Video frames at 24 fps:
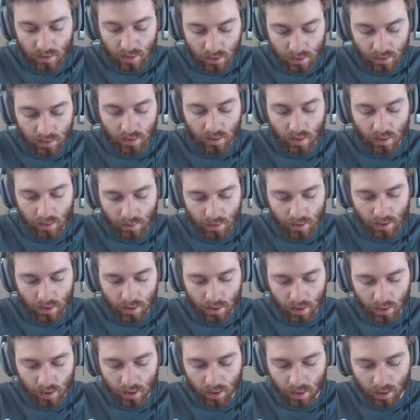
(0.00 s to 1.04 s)
Good good,
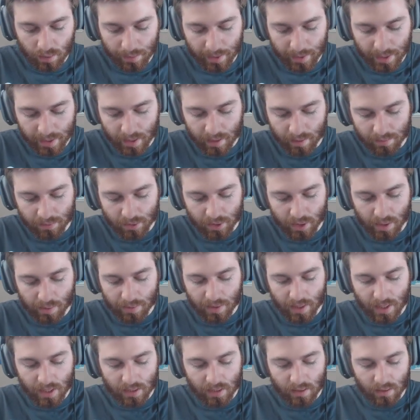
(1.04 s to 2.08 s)
good call by him
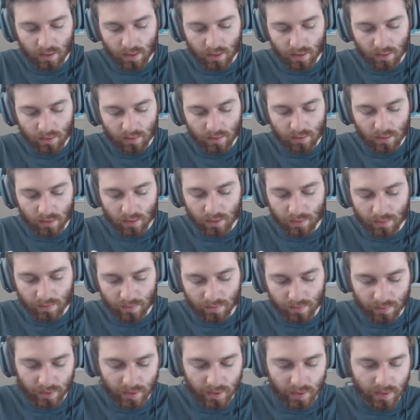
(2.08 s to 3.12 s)
dropping that dirty, dirty
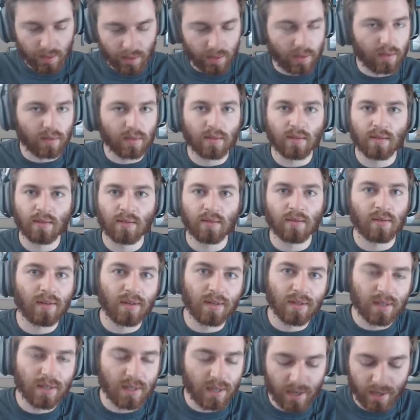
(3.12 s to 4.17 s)
freaking
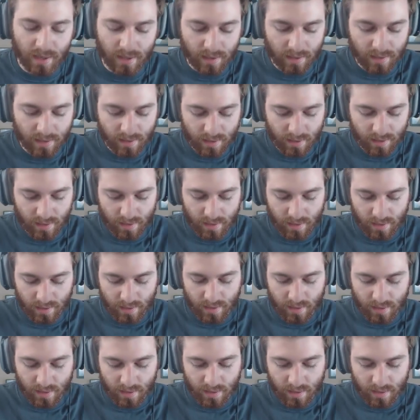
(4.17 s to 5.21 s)
Royal Giant.
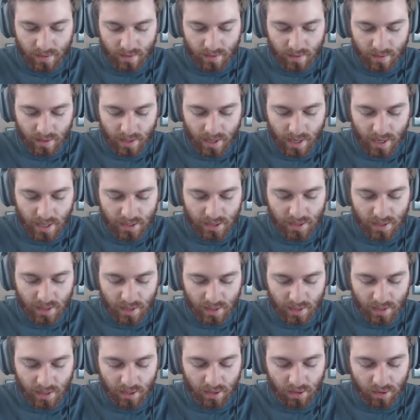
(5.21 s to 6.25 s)

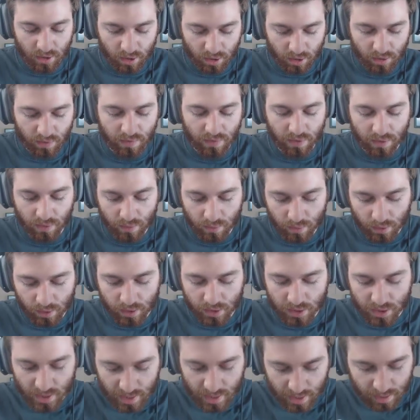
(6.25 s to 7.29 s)
Hashtag nerf the
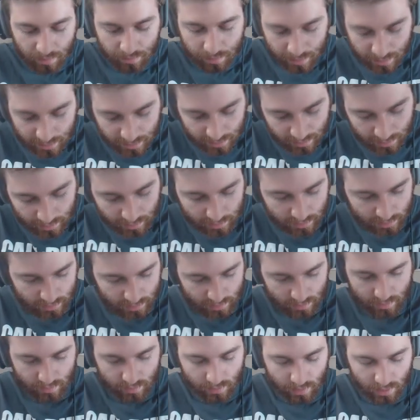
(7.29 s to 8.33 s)
Royal Giant,
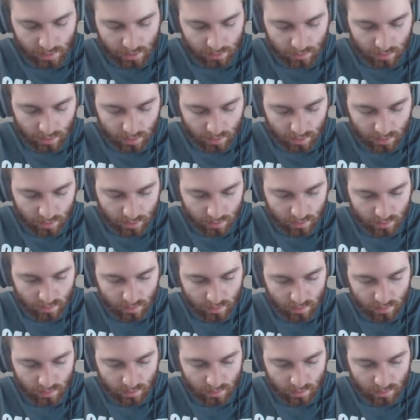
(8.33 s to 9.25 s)
please. Clash Royale.